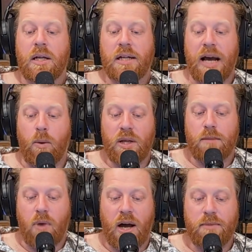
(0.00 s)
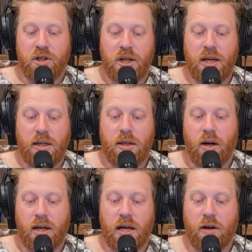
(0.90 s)
"Now with my machine,
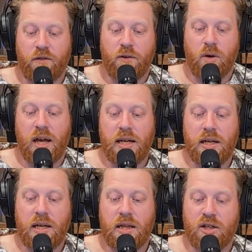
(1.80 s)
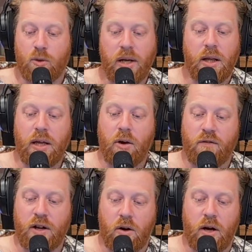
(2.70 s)
I cut off your head in the twinkling
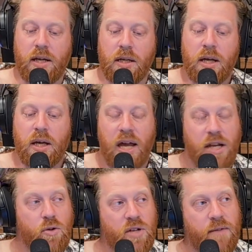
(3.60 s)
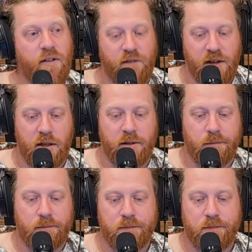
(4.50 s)
of an eye, and you never feel it."